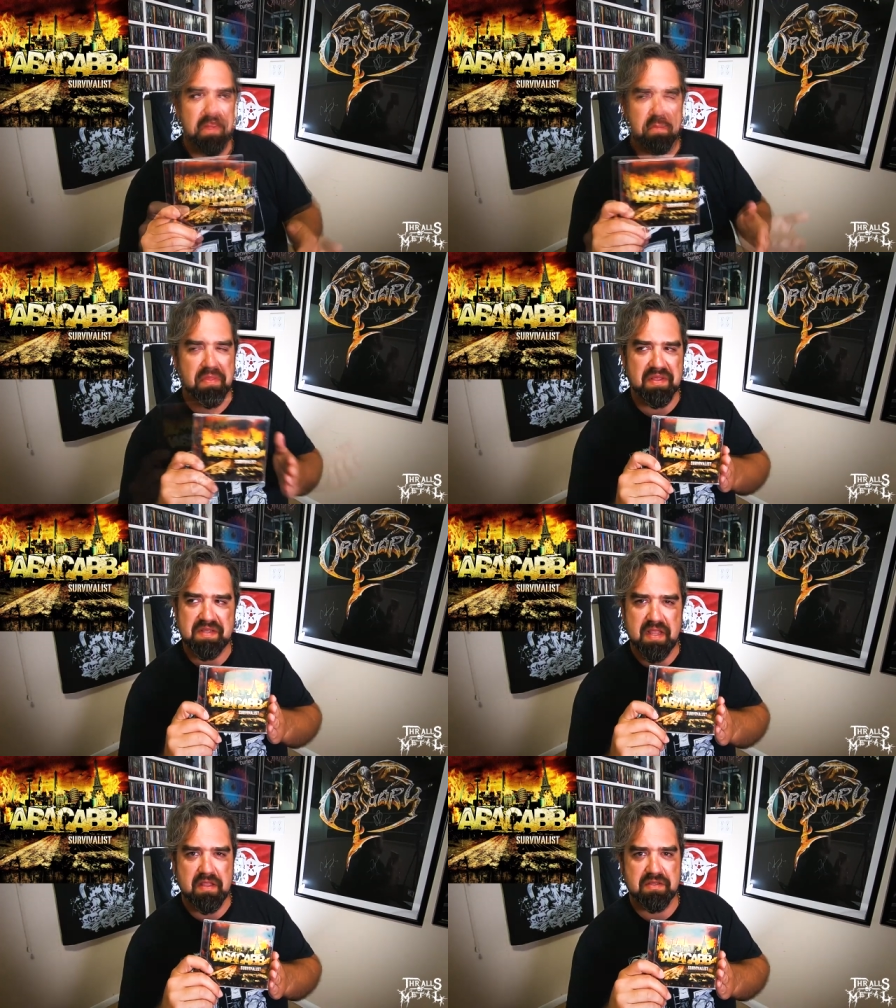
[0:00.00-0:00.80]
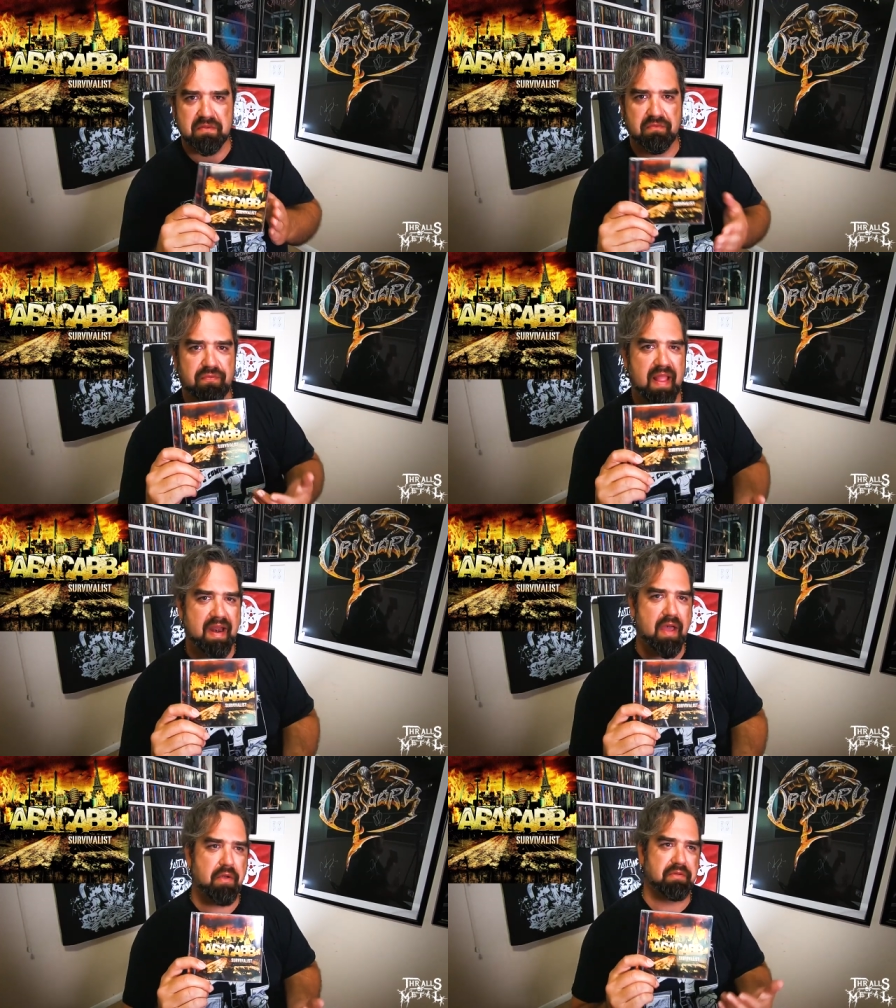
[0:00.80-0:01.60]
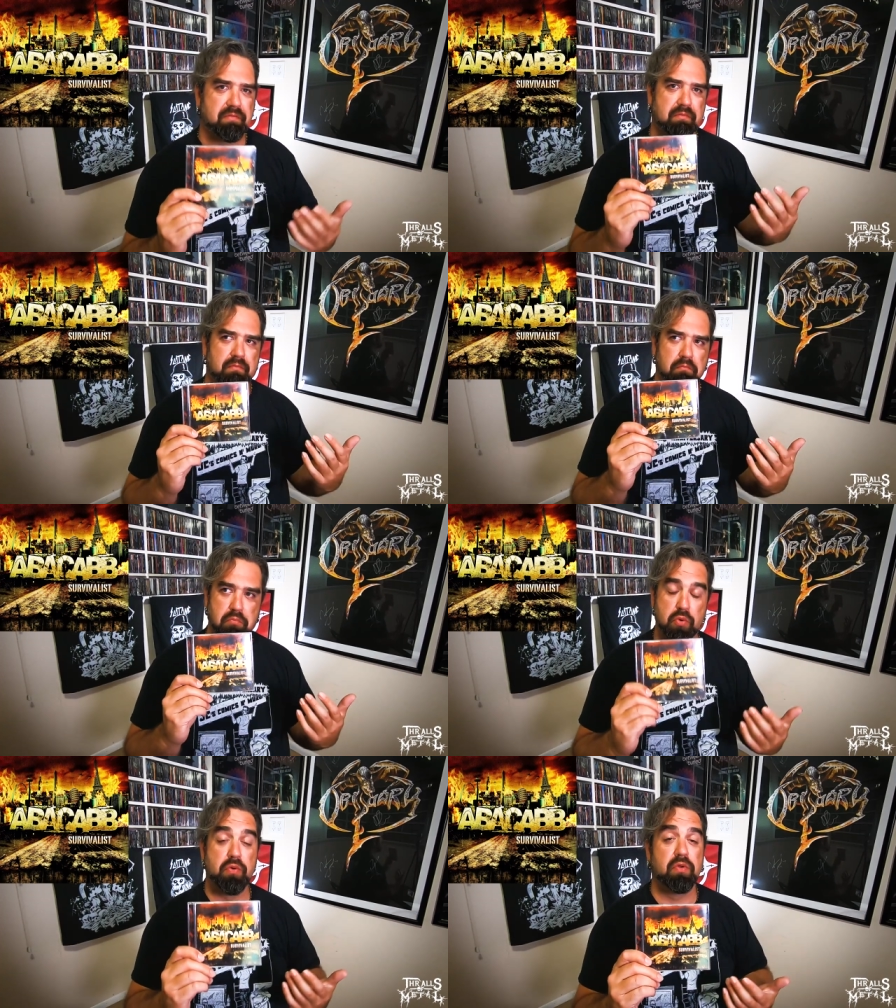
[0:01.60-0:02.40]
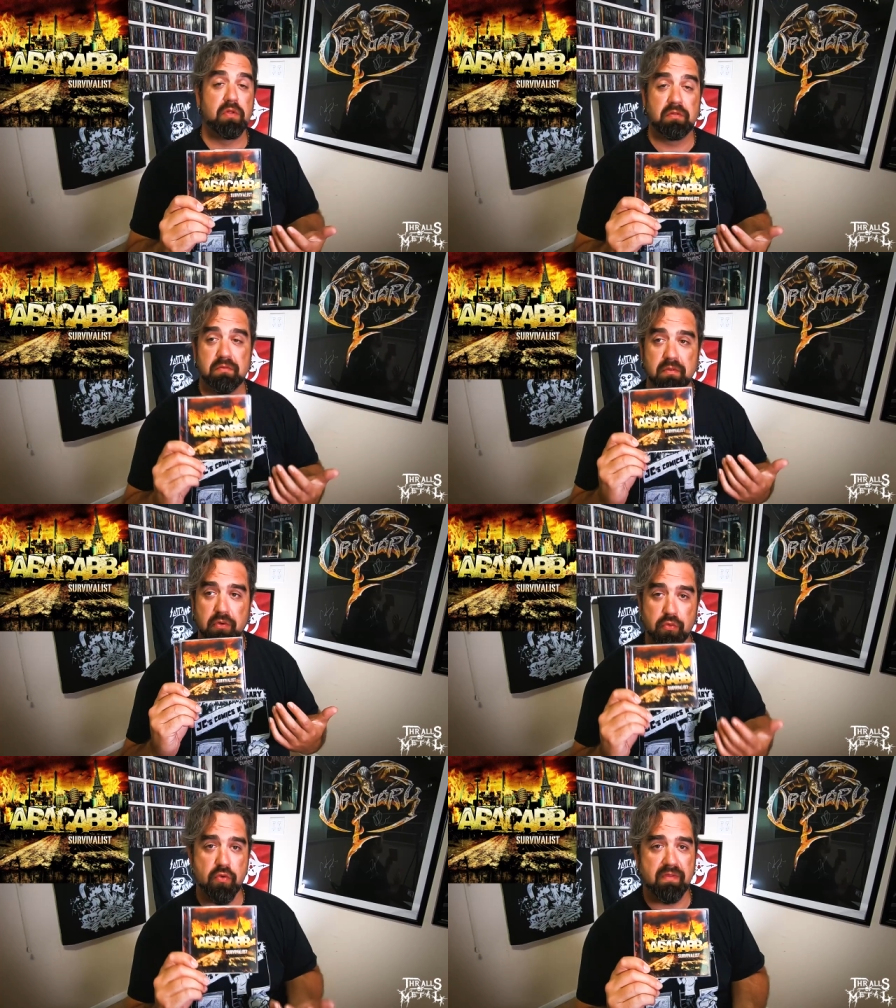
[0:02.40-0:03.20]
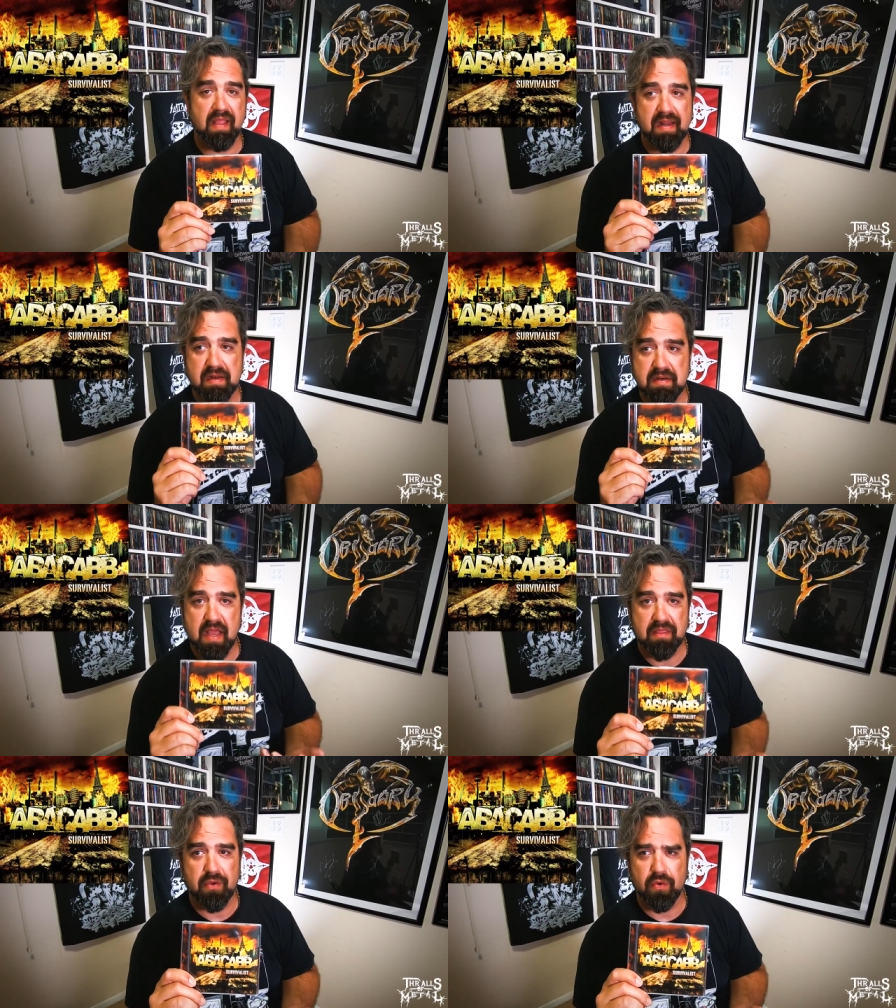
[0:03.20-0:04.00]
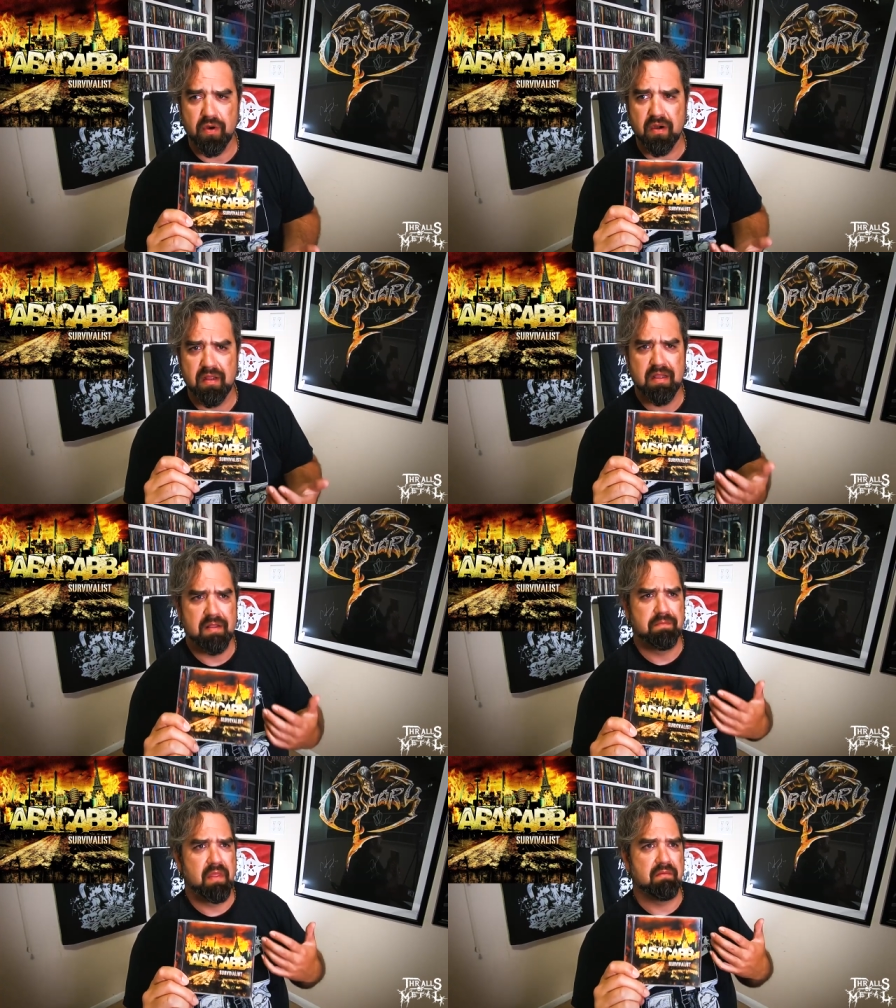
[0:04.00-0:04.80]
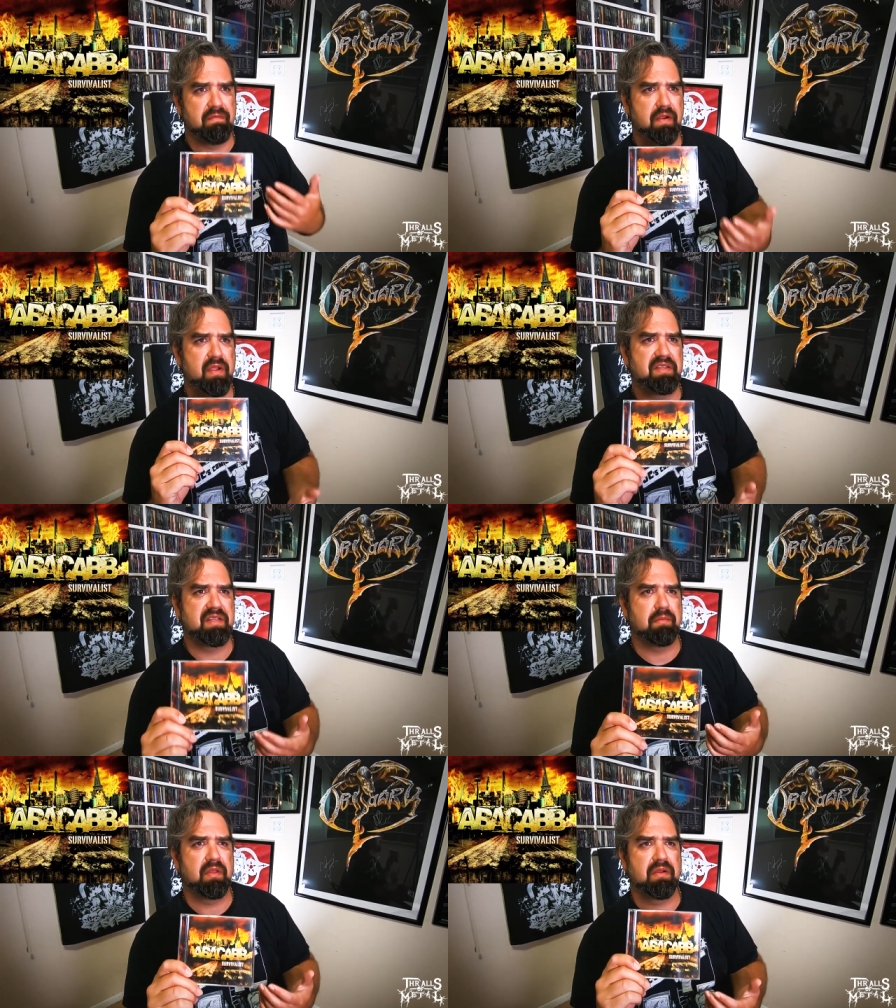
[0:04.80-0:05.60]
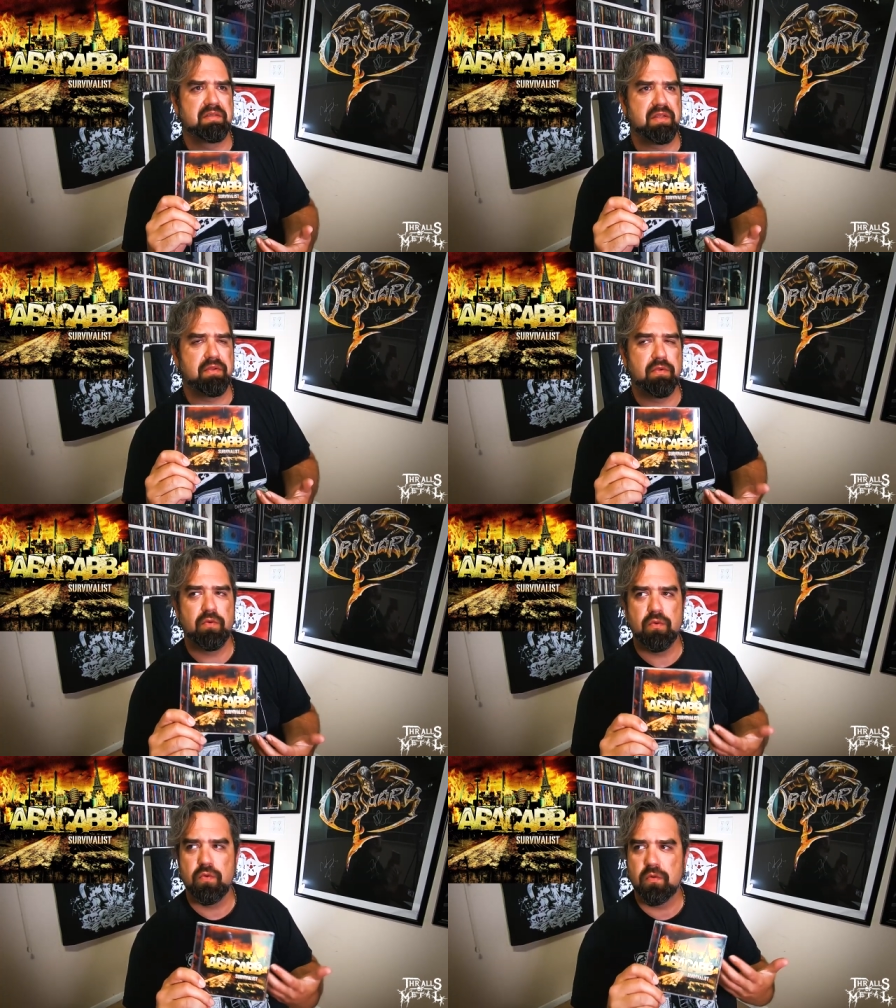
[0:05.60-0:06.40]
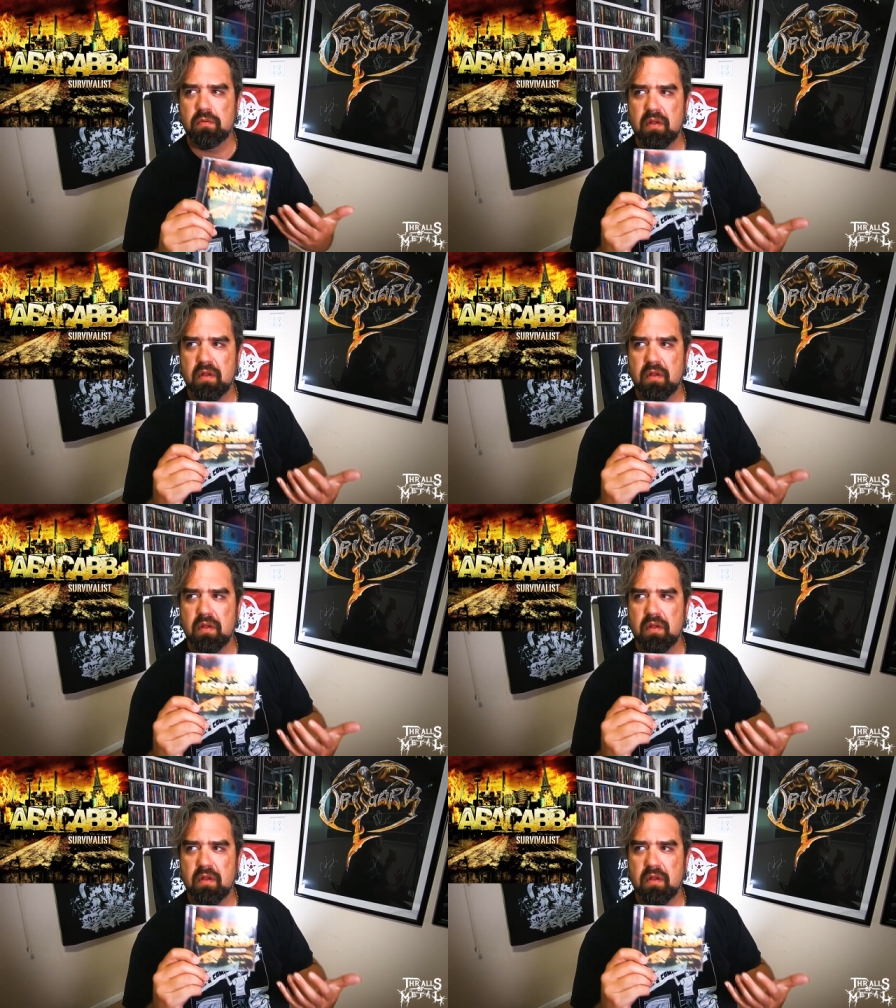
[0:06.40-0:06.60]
But this is flat out brutal, groove-laden deathcore, very similar to,